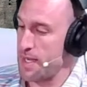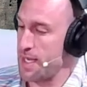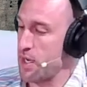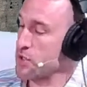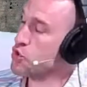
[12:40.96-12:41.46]
and
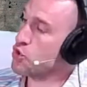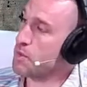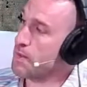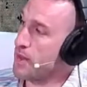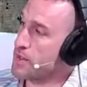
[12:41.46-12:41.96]
then he also
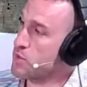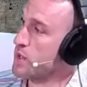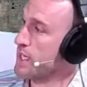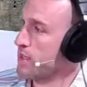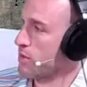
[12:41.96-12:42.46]
told me about this
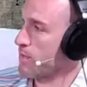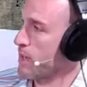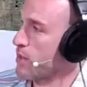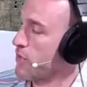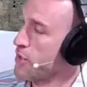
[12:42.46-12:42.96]
one he had heard
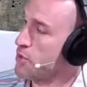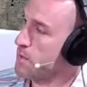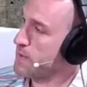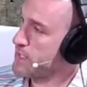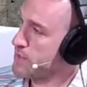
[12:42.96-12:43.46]
about called the
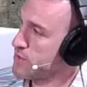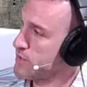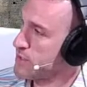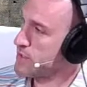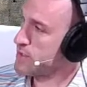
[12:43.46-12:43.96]
Human
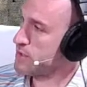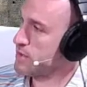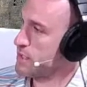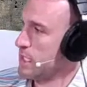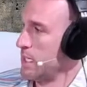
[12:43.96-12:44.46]
Potential
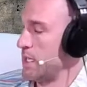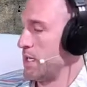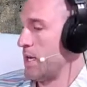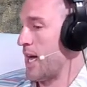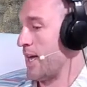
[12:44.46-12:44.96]
Institute.
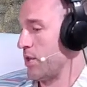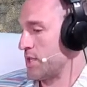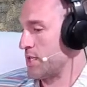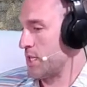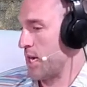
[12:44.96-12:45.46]
I looked it